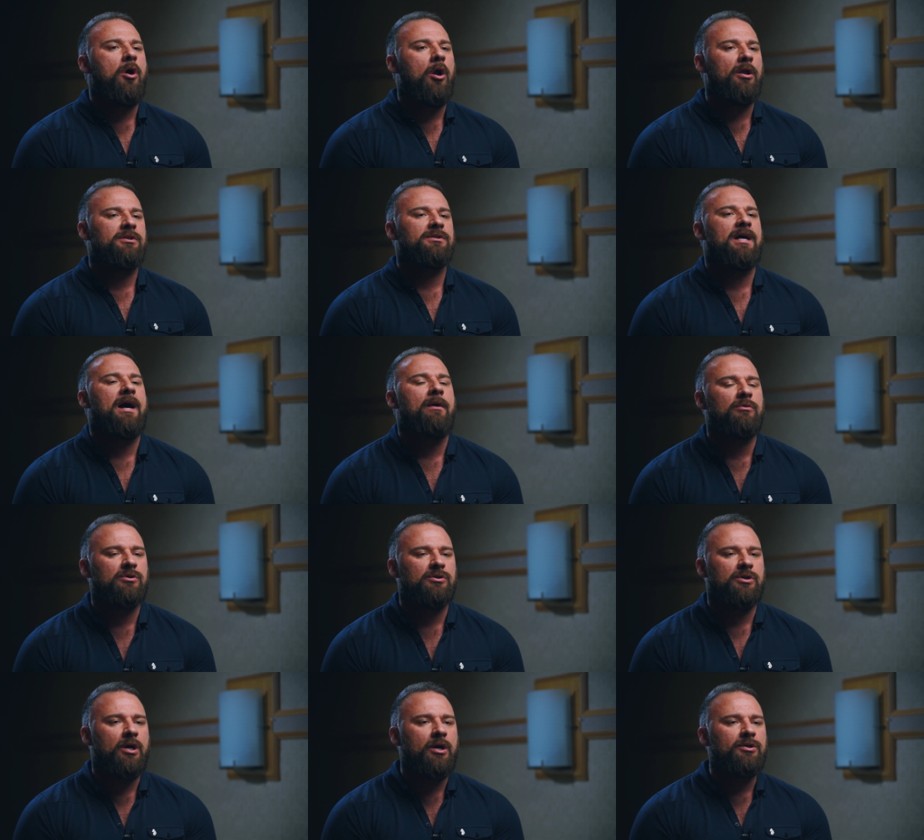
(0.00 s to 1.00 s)
knowledge that I
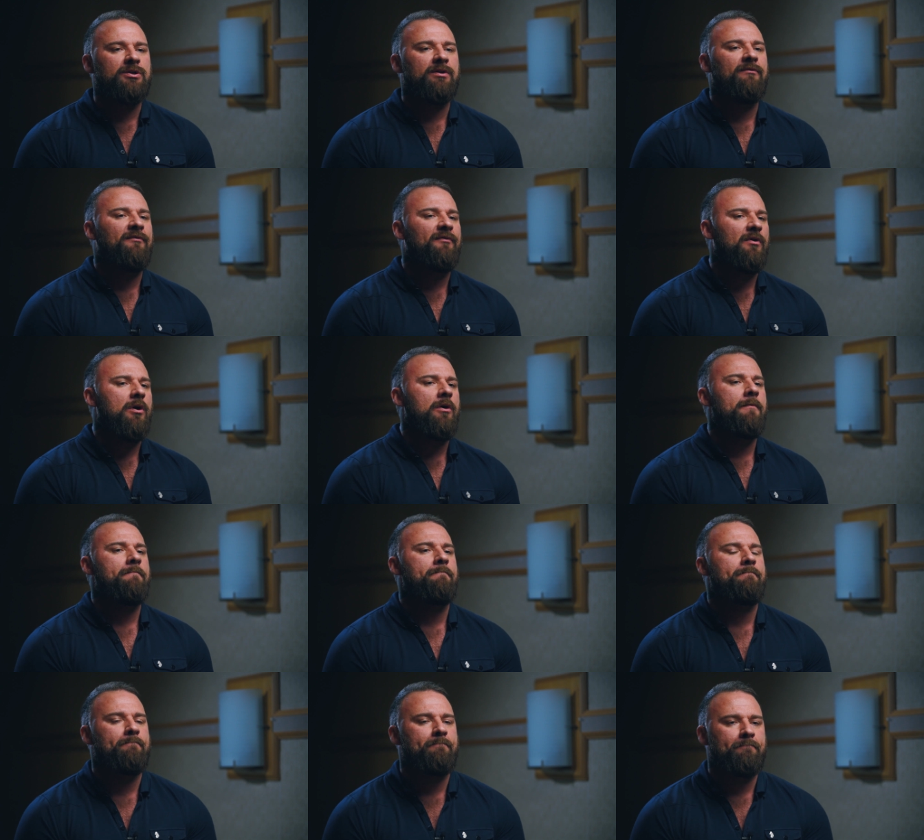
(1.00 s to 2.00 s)
was searching
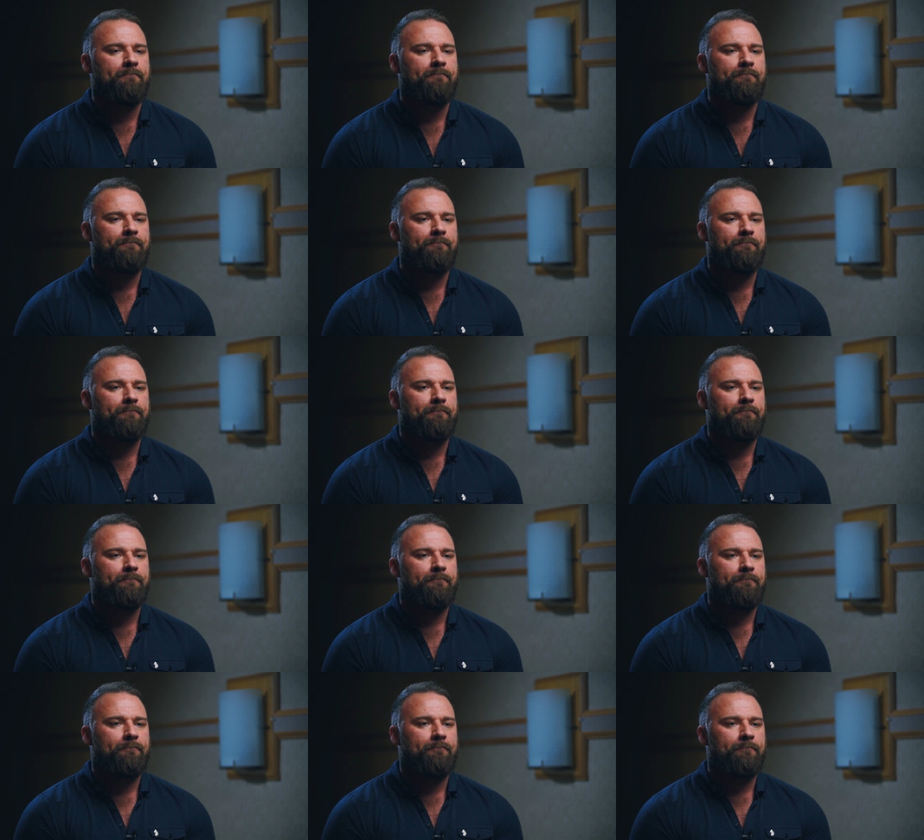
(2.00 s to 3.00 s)
for. If there was any
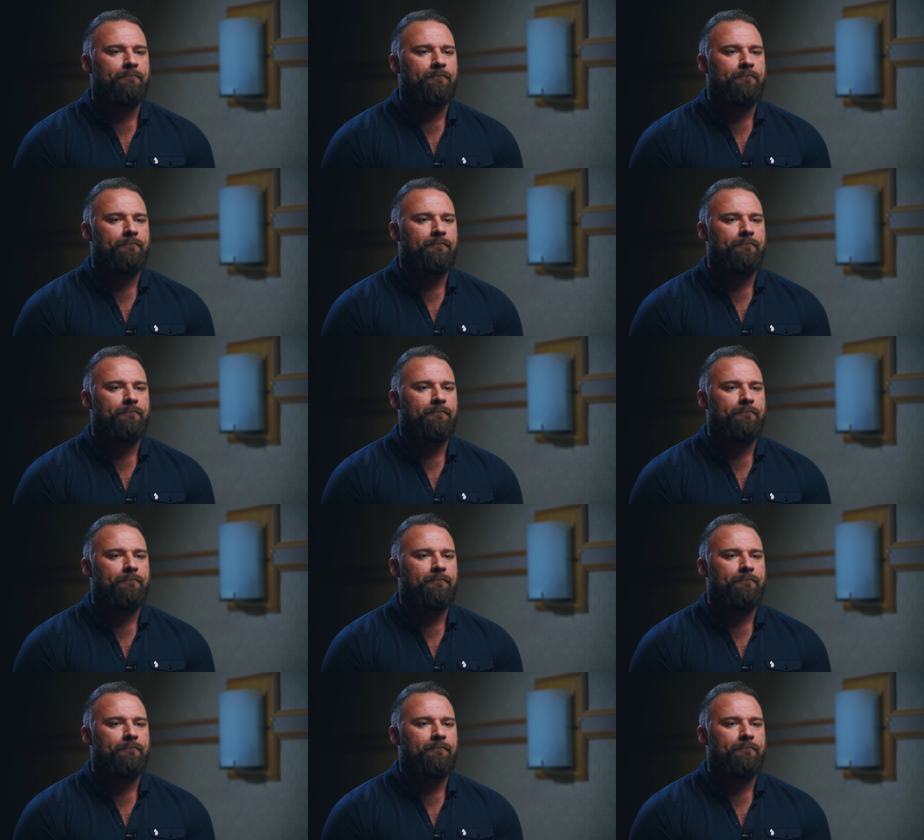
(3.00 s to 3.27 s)
doubts, it